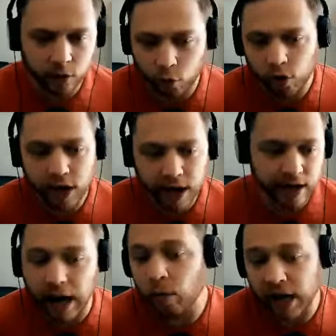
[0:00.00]
Or, hey,
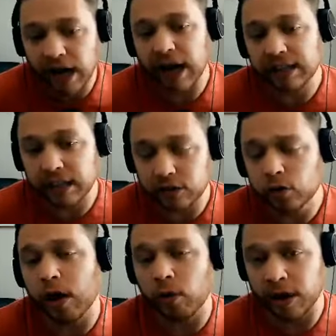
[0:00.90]
I want to highlight
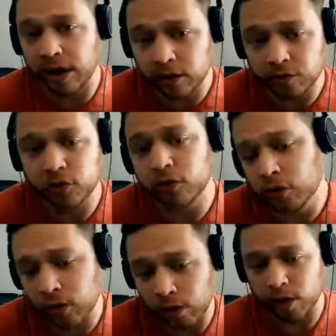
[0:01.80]
you. I want to interview
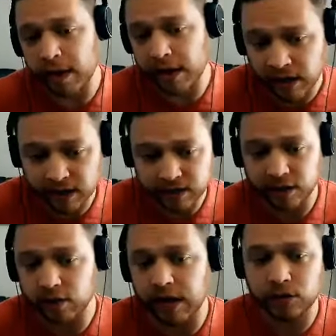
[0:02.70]
you. I want to make content
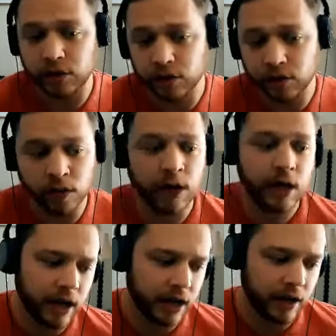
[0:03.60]
around you.
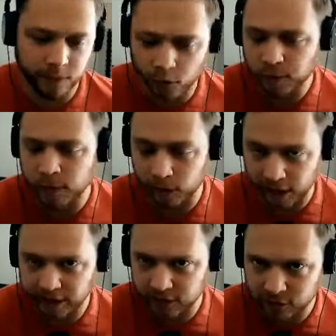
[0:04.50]
Um, those people
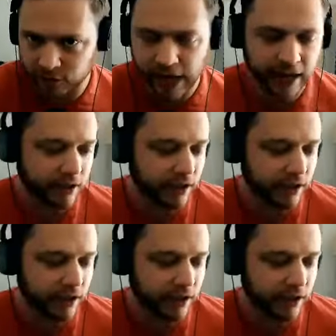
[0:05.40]
like to do that.